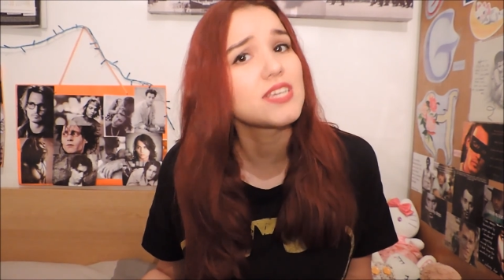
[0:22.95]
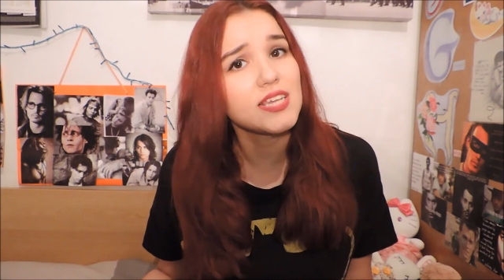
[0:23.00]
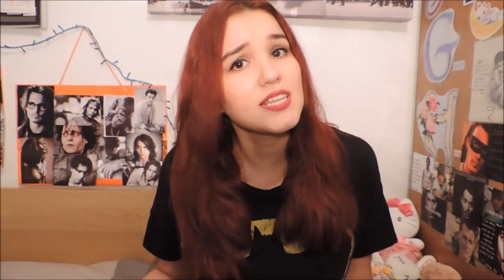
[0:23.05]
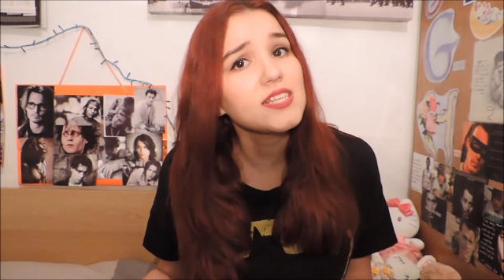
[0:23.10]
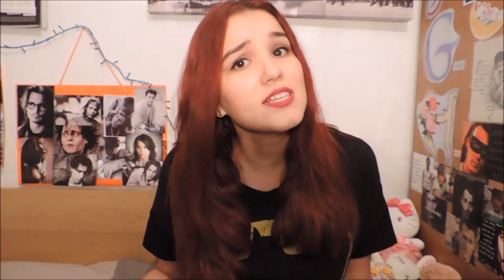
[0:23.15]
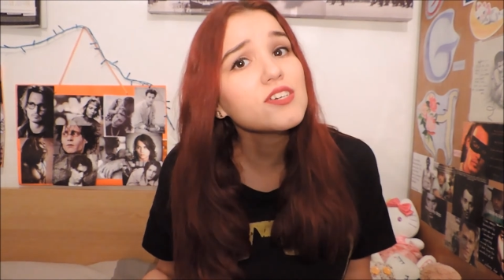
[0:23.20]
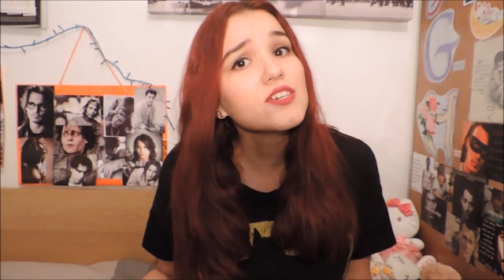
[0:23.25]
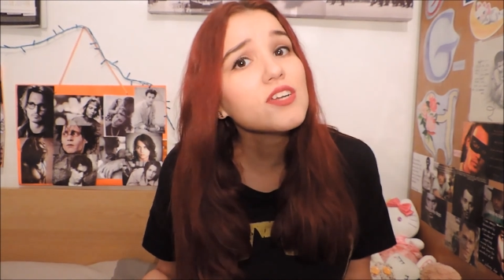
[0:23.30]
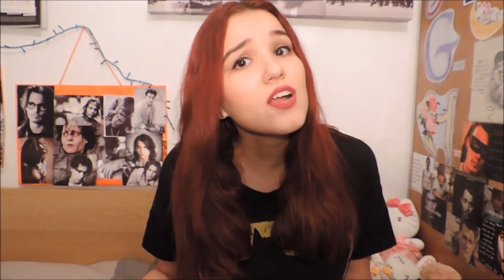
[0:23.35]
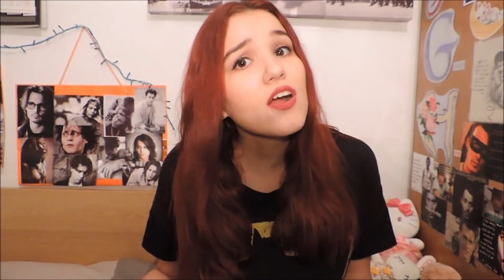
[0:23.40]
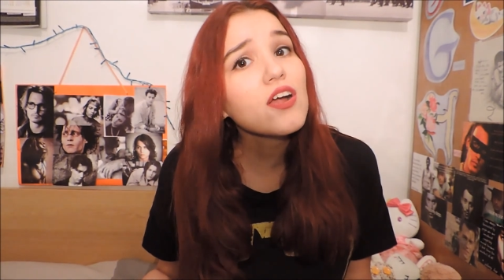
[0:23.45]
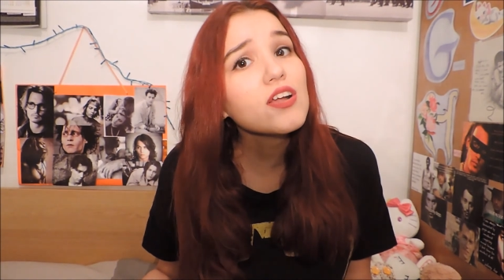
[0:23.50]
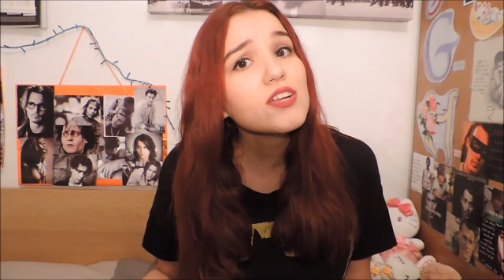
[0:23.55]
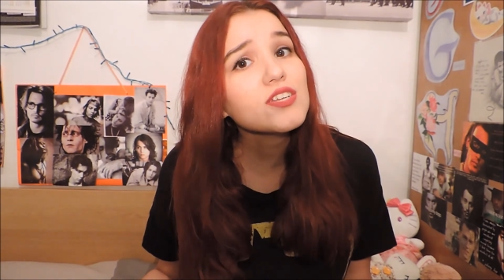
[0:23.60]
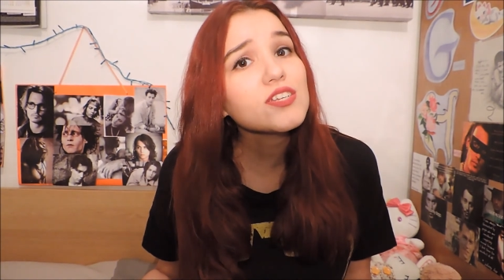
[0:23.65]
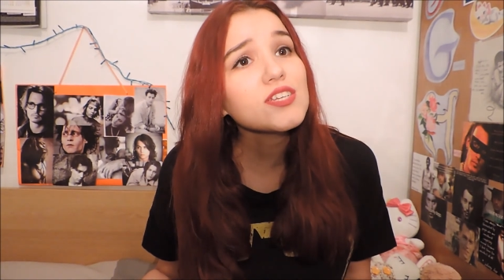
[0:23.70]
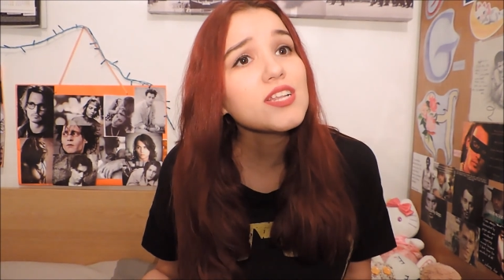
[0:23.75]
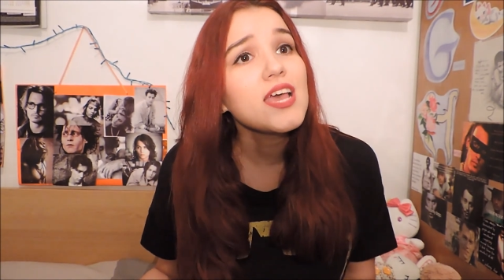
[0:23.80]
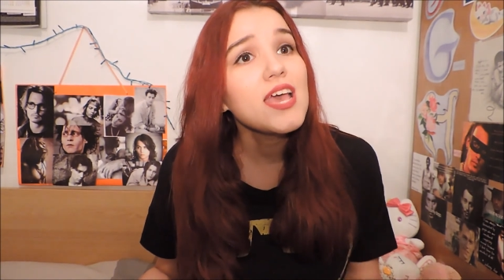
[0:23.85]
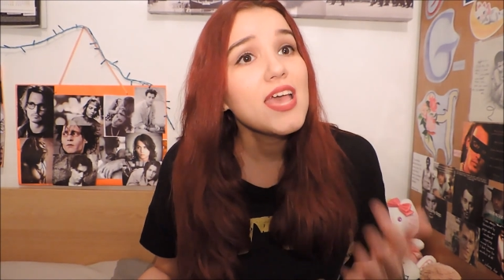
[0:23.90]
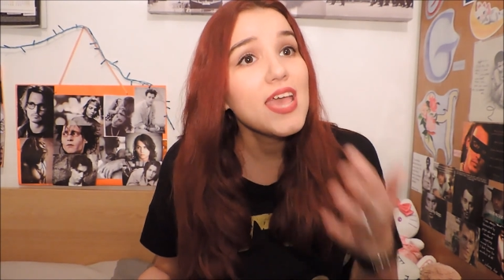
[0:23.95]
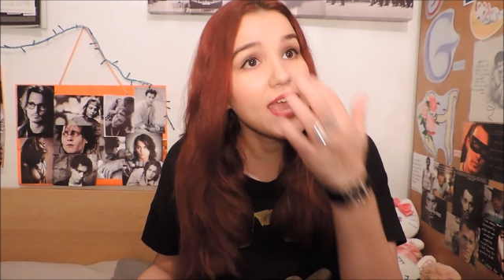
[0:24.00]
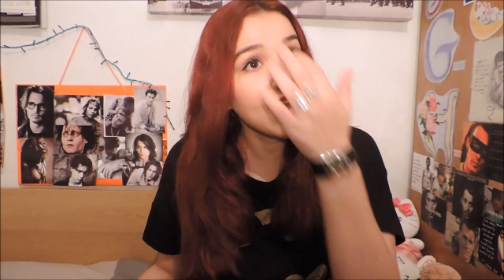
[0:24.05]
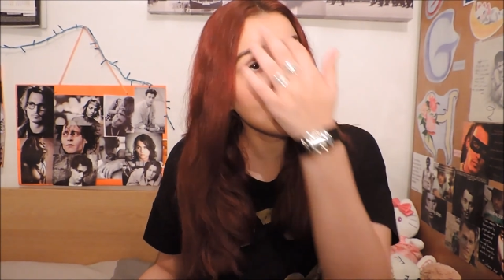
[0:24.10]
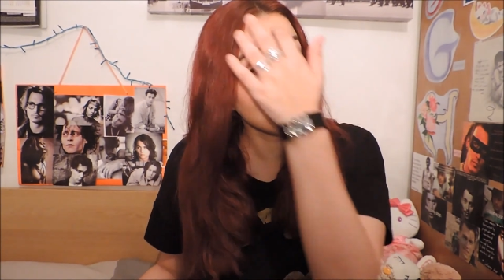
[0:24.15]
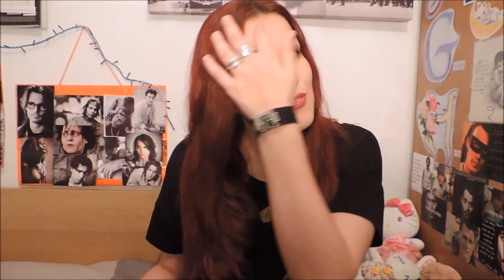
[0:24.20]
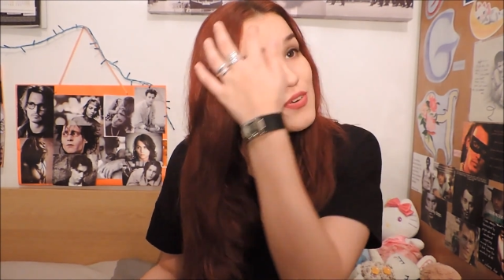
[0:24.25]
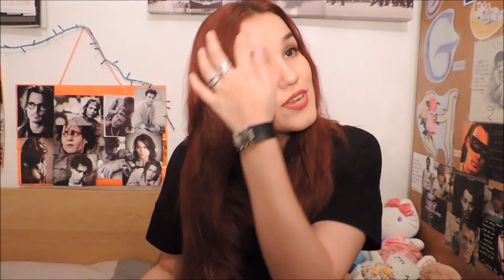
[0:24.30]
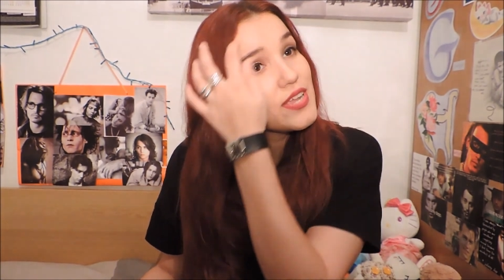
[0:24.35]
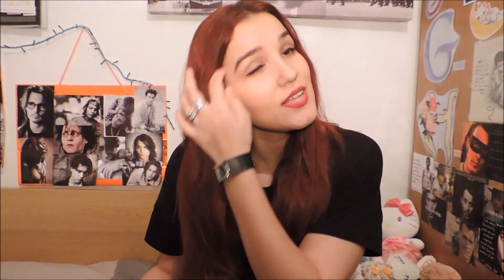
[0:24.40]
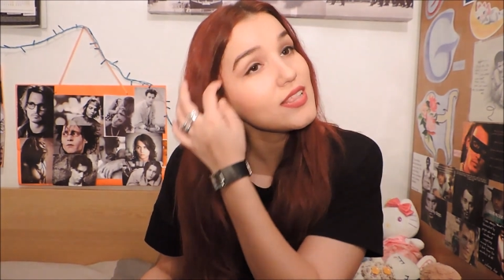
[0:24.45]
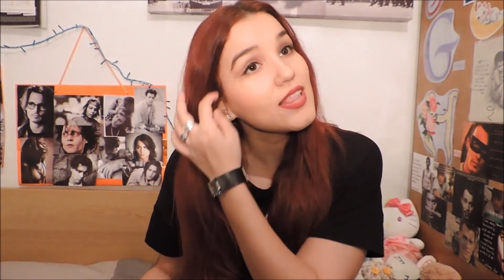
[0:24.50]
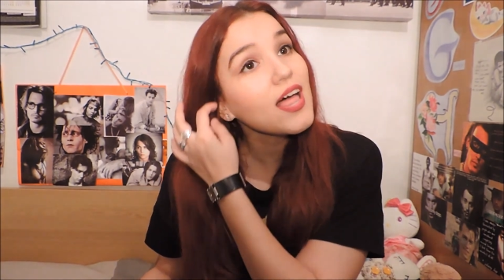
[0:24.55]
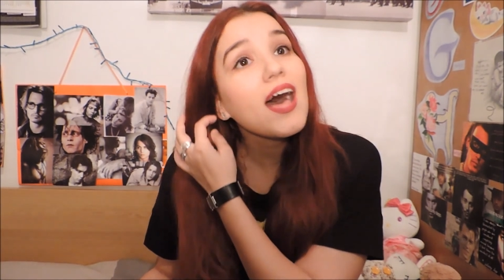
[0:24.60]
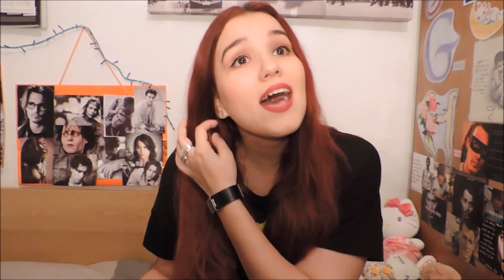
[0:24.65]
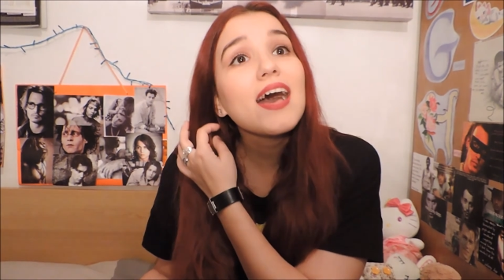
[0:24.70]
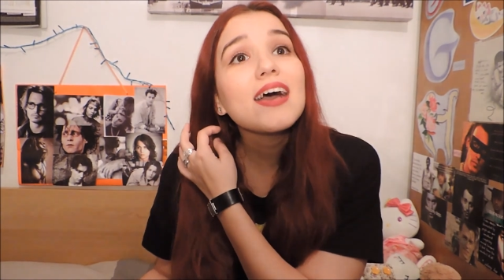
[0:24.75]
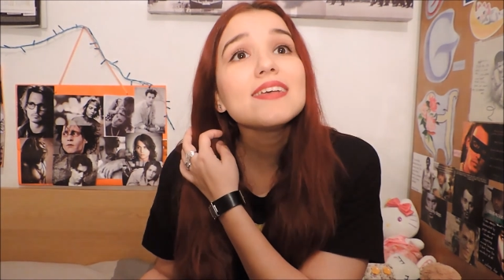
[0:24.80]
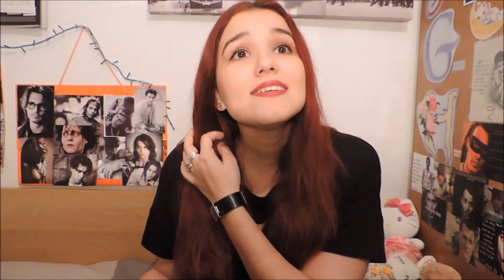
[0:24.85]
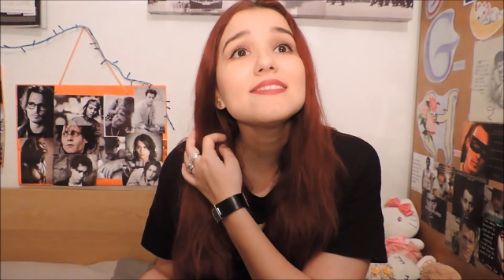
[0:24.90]
kindergarten and
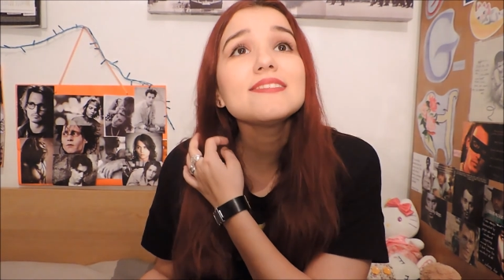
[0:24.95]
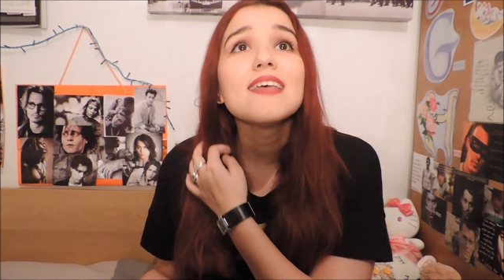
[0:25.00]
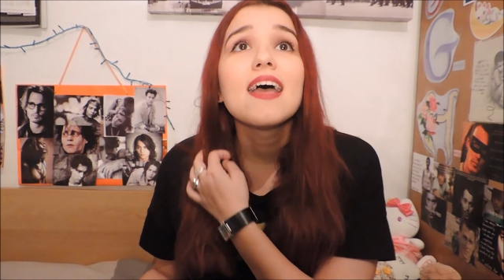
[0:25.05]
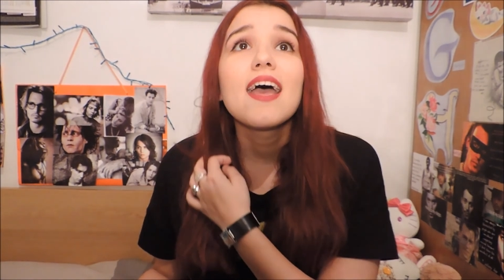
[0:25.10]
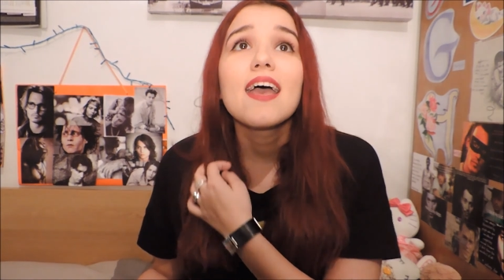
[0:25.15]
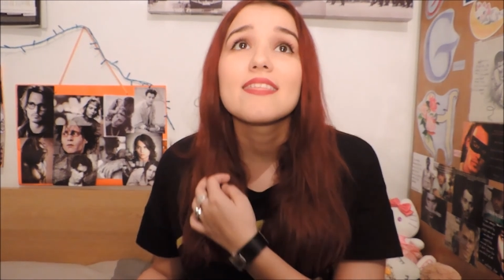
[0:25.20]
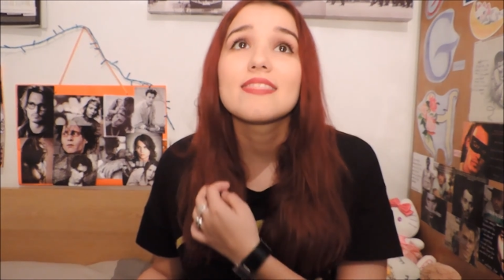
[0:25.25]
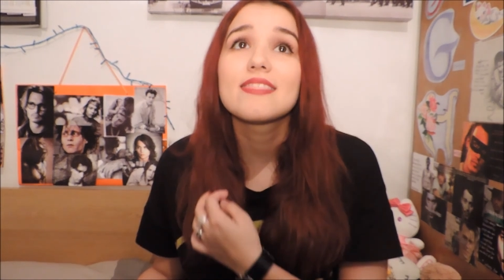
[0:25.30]
realized